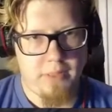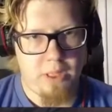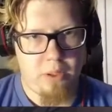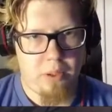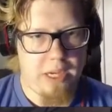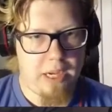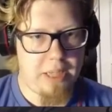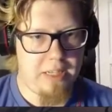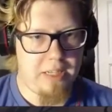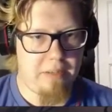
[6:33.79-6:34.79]
Okay, now we're
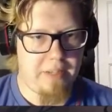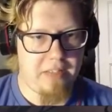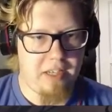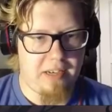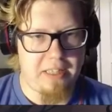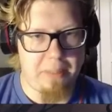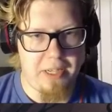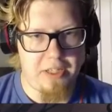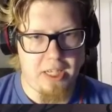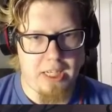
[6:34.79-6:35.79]
gonna see if we can dunk that
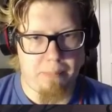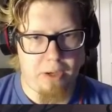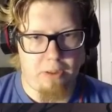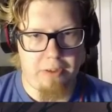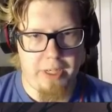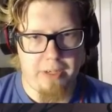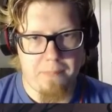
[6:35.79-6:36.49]
bitch. I got my ult ready.